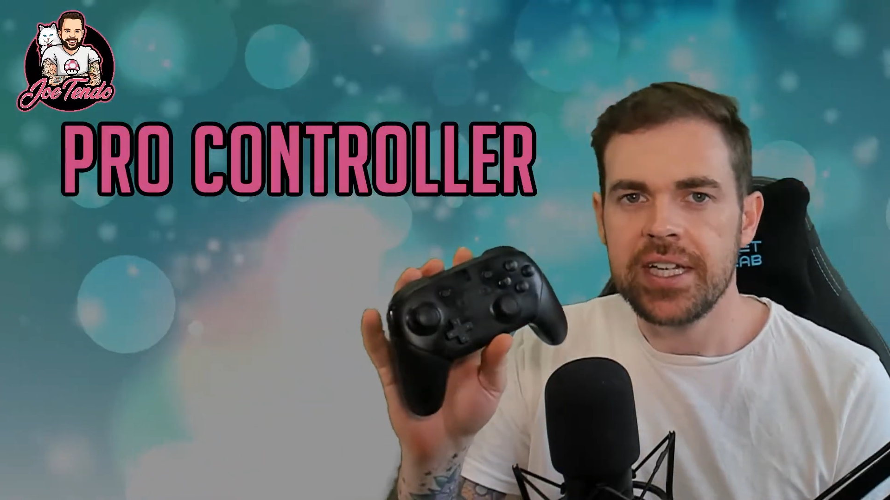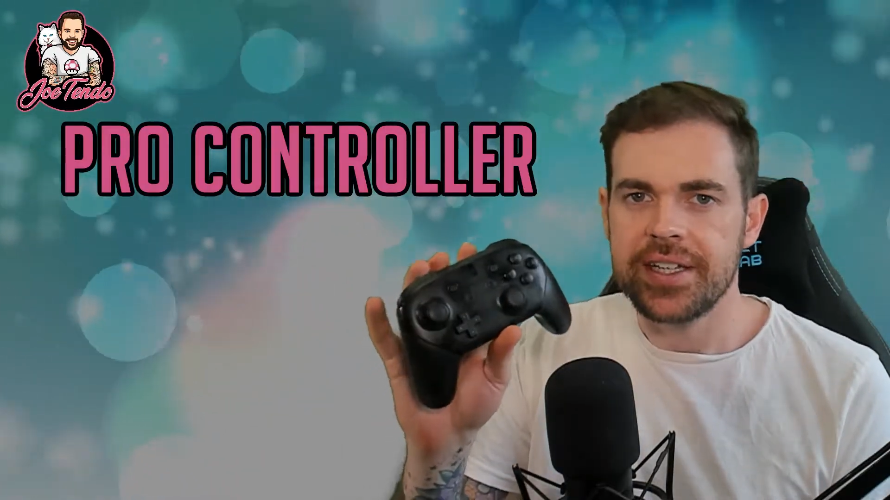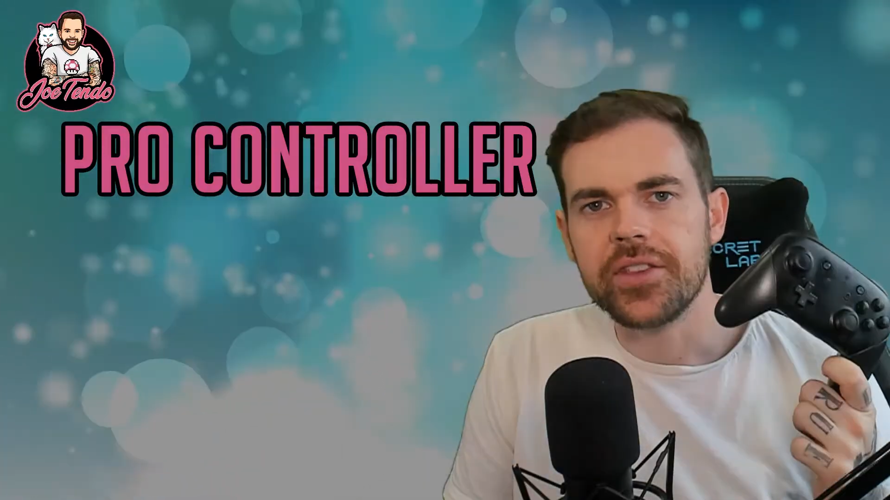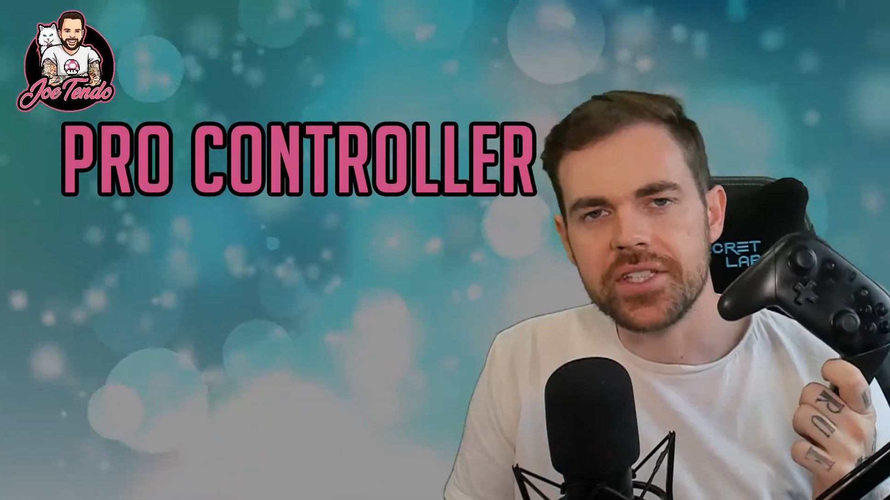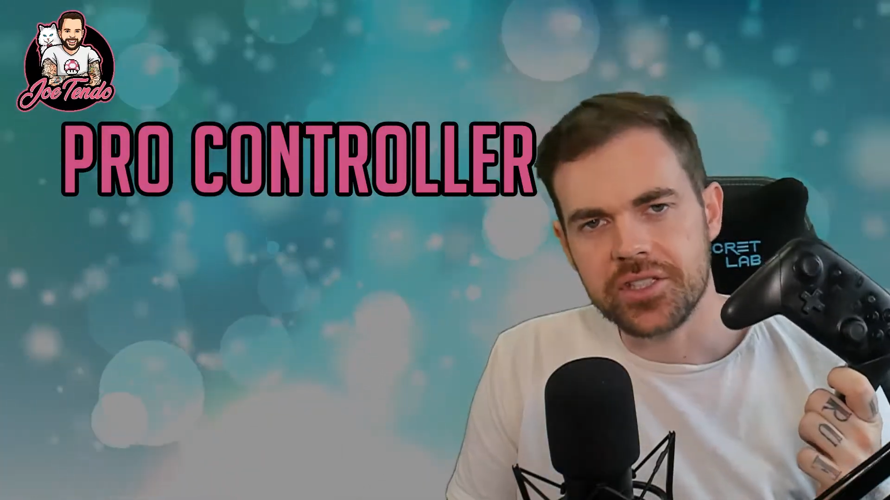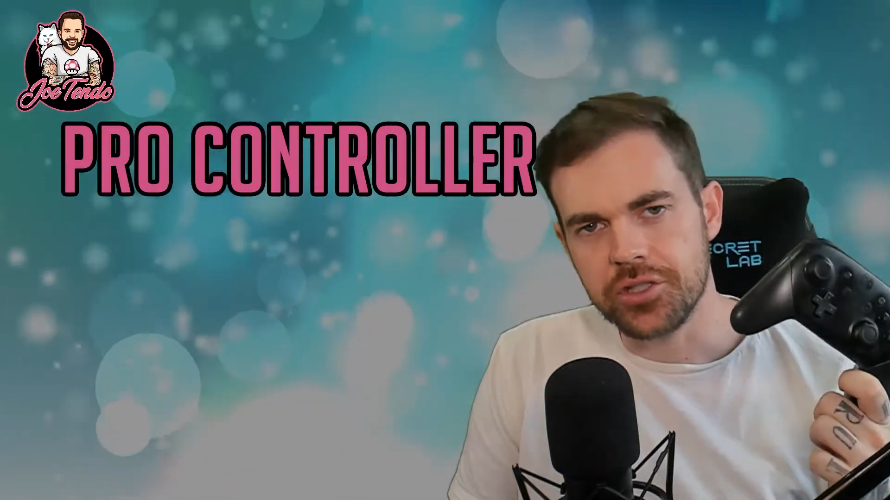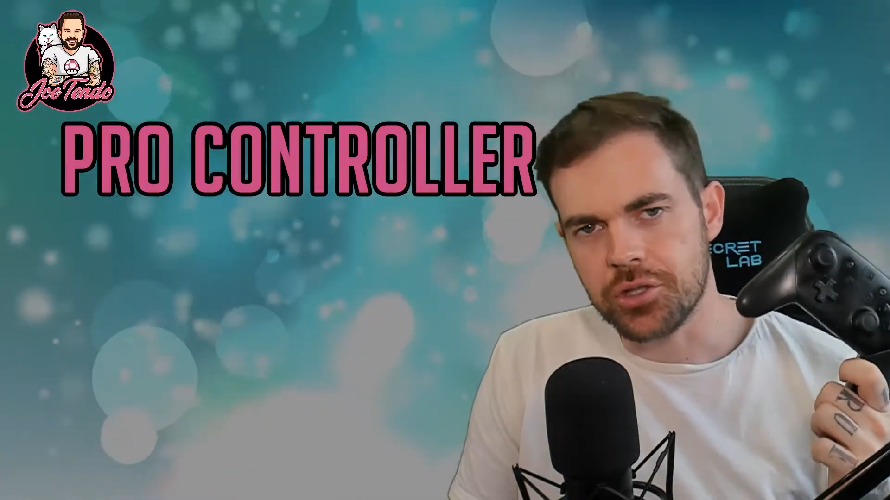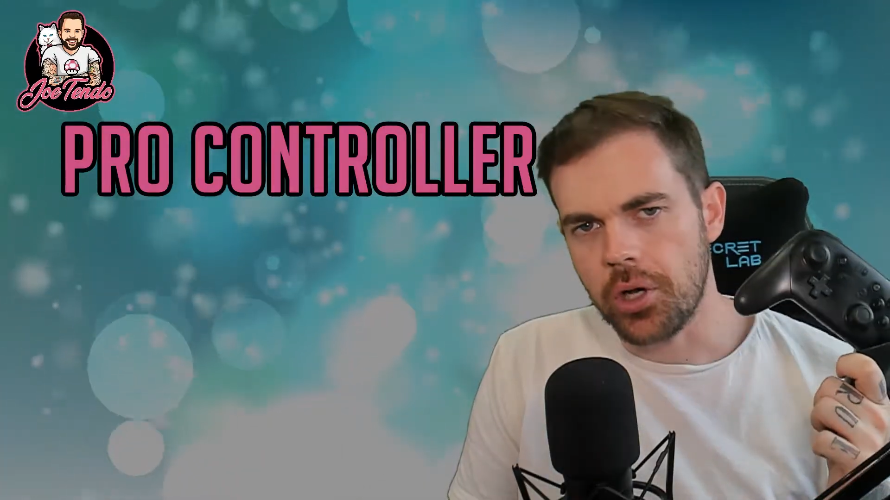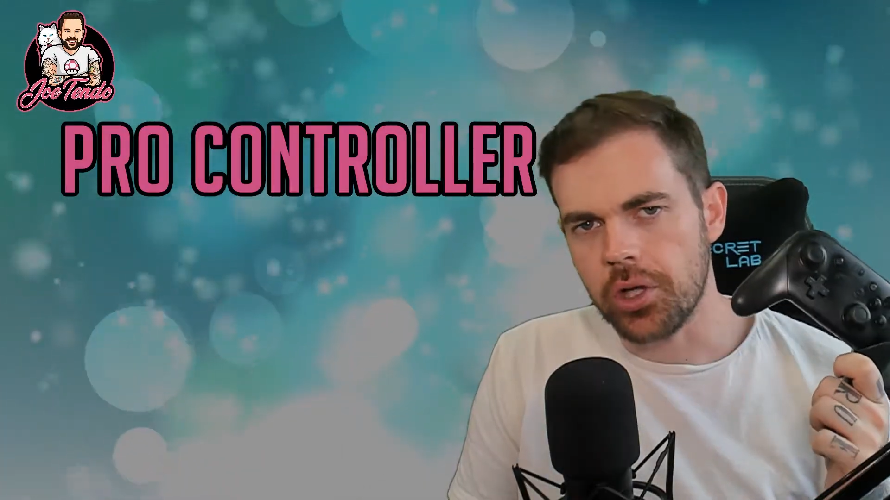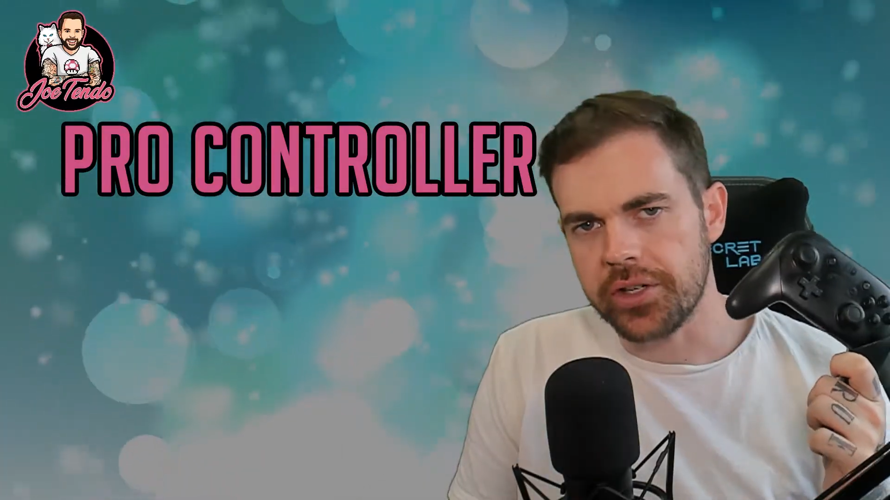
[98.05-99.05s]
Now, this
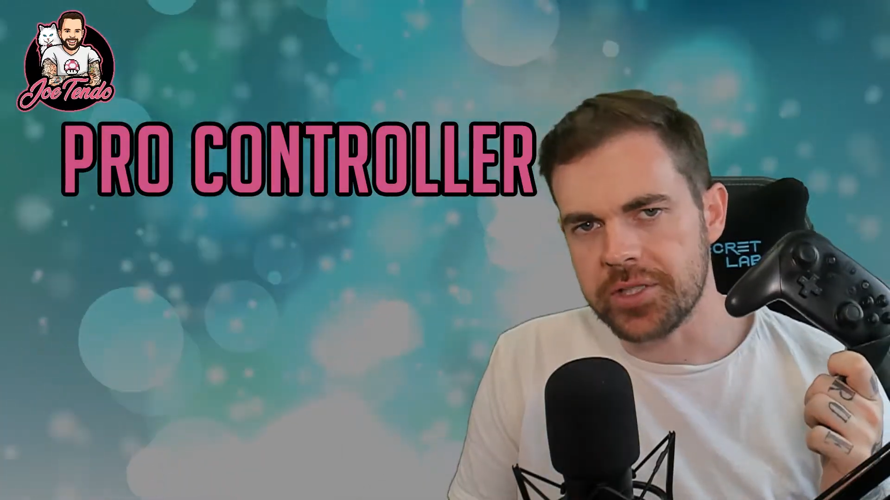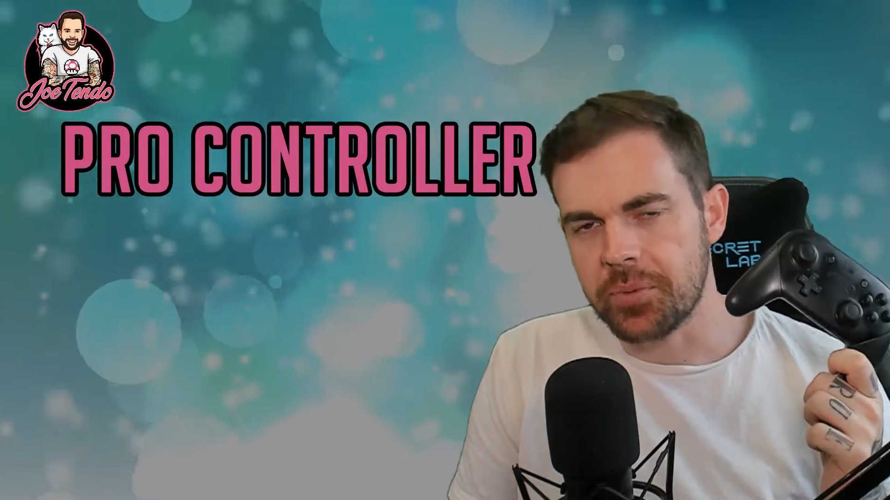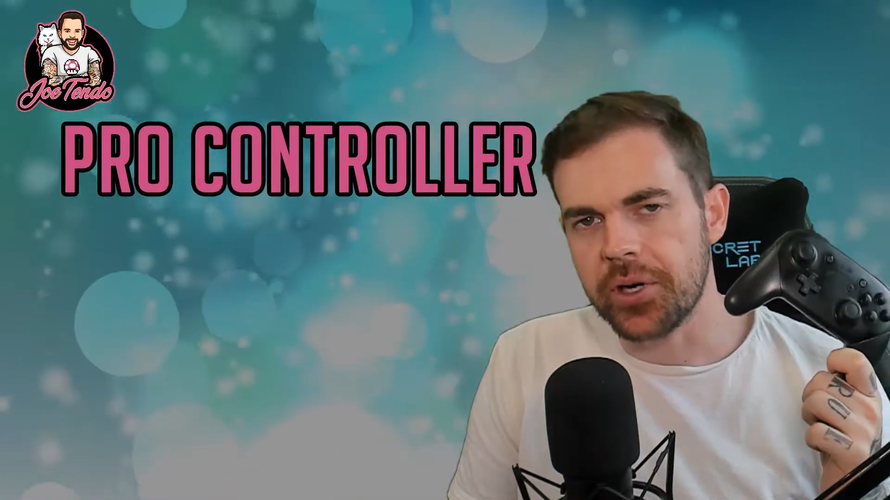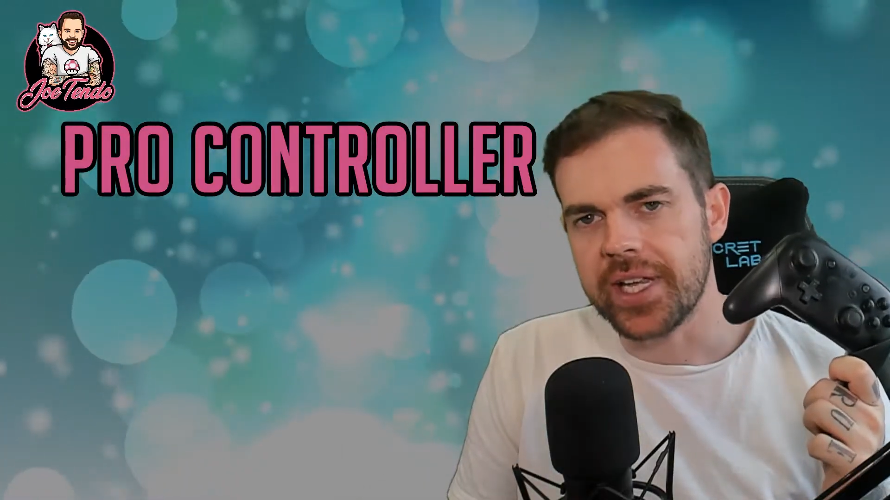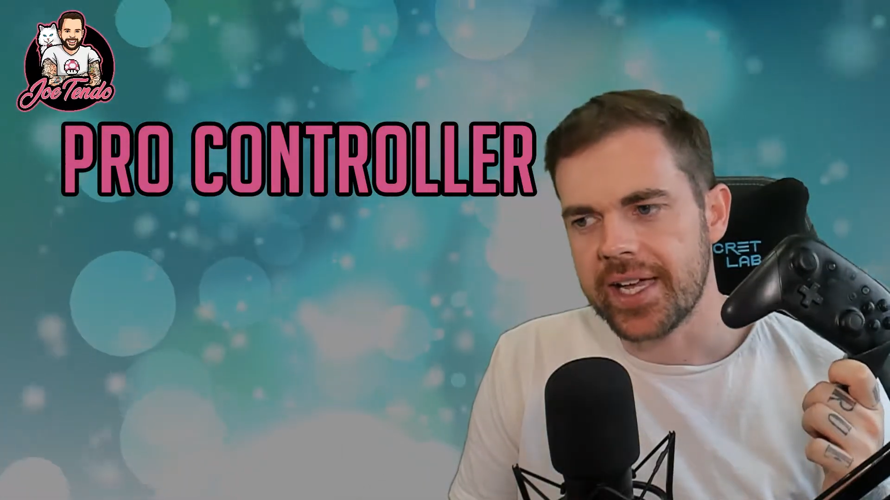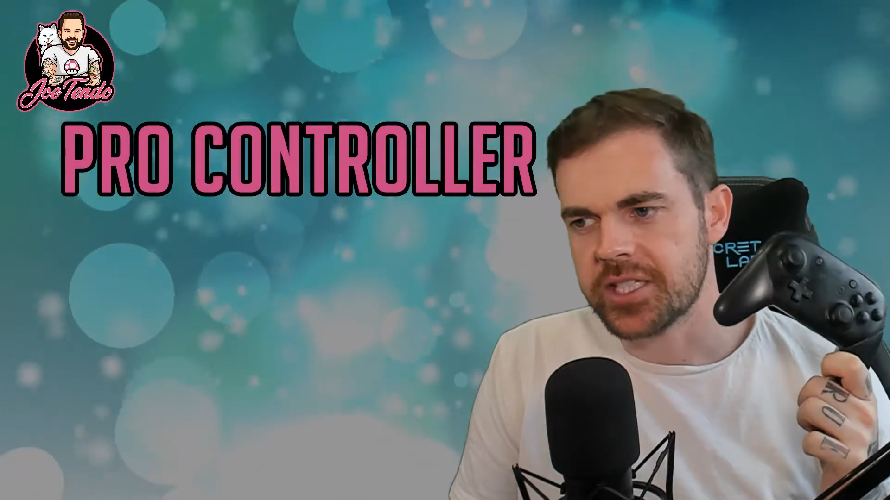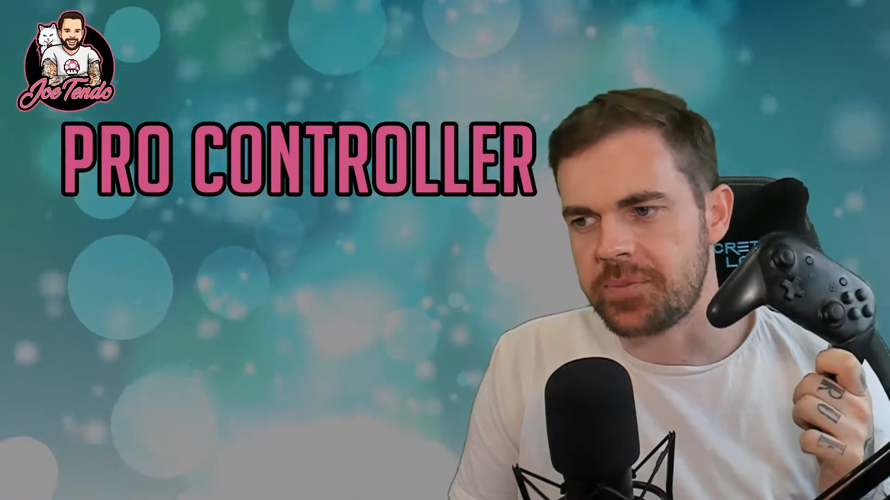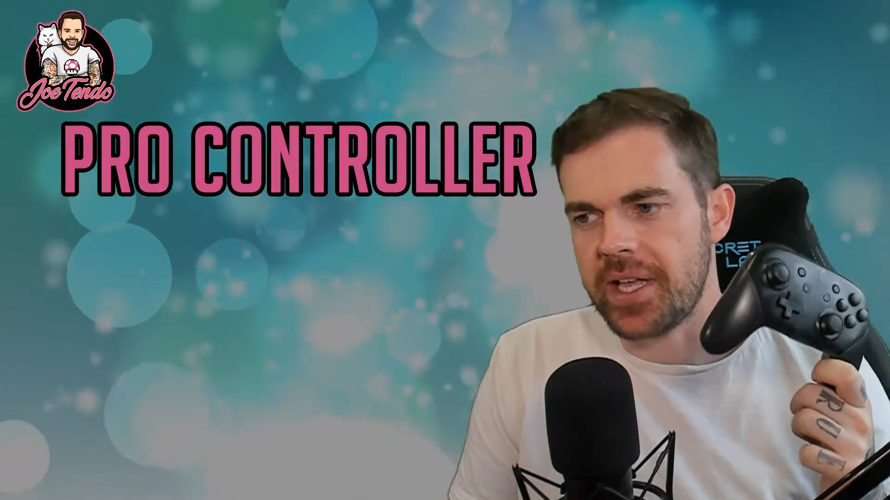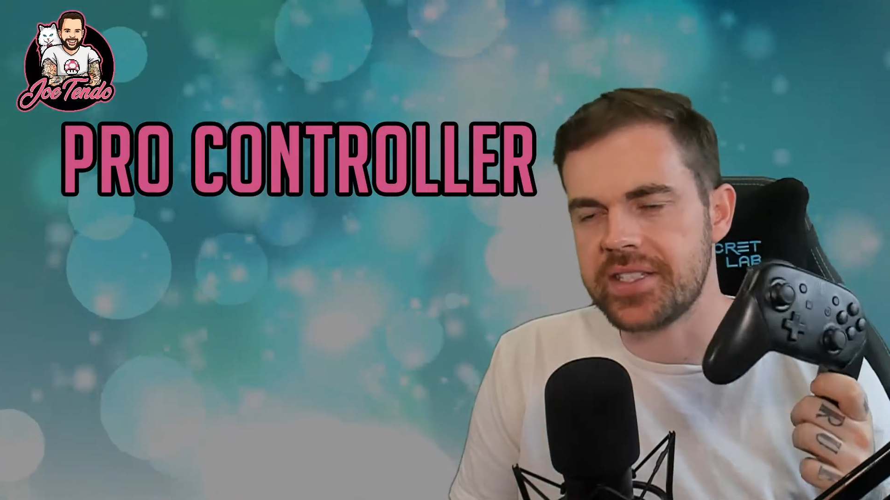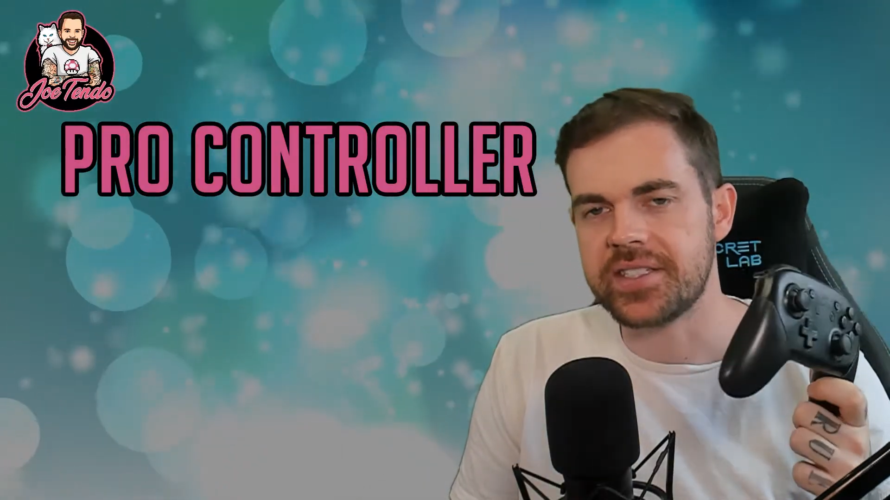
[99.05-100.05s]
controller is pretty
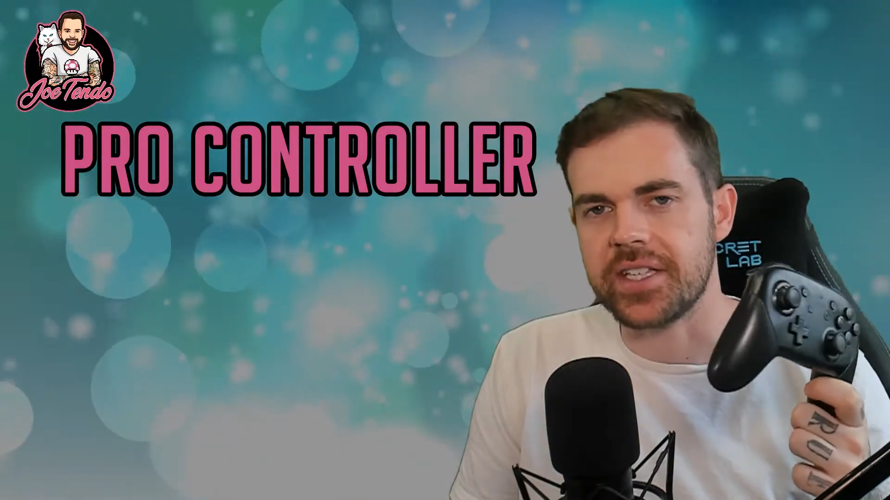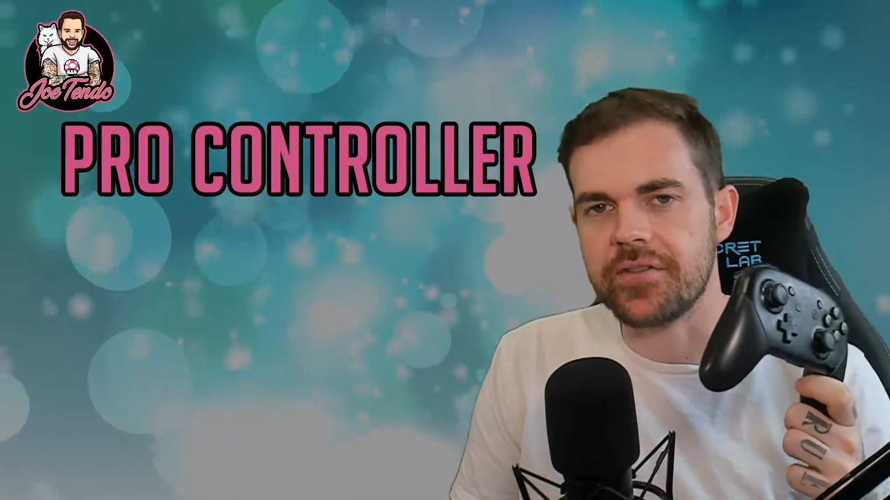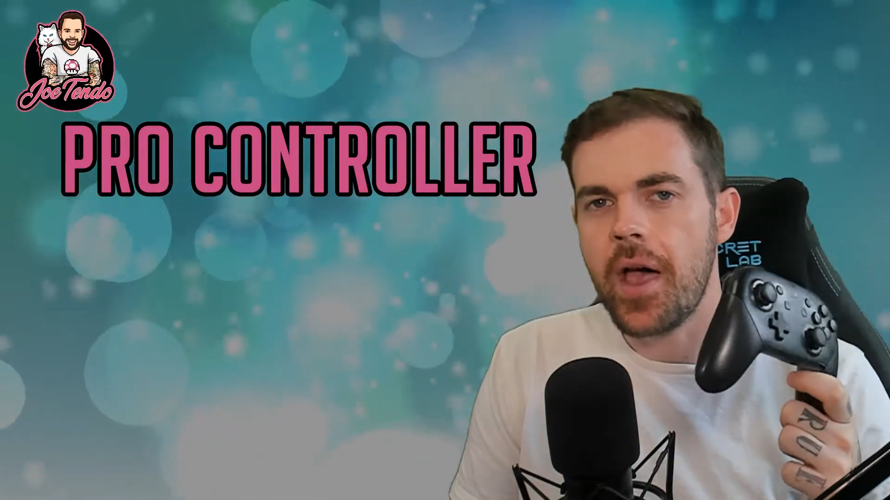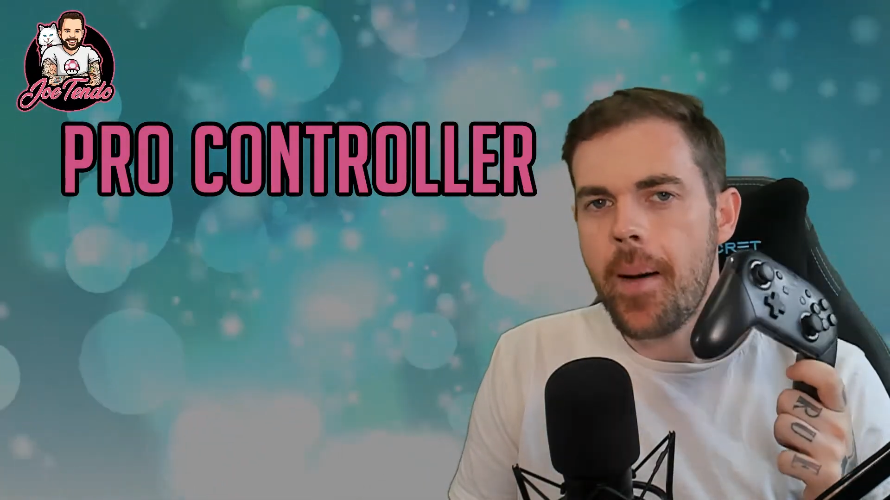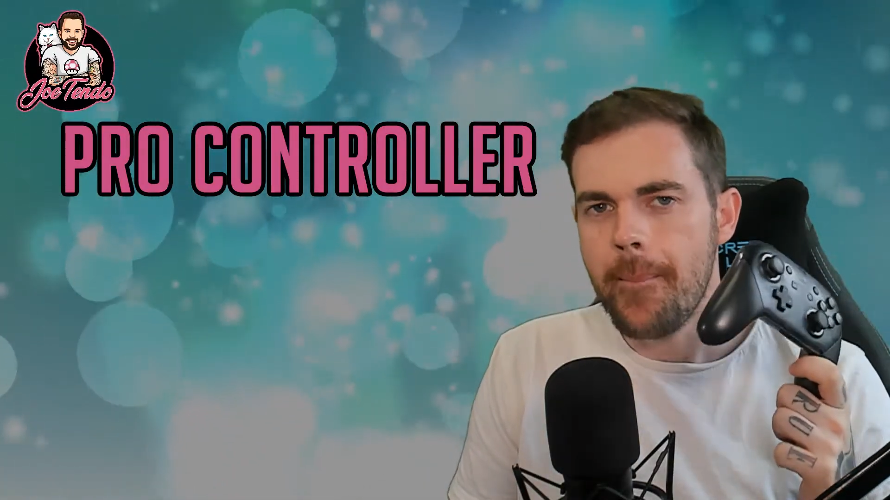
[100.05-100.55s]
expensive,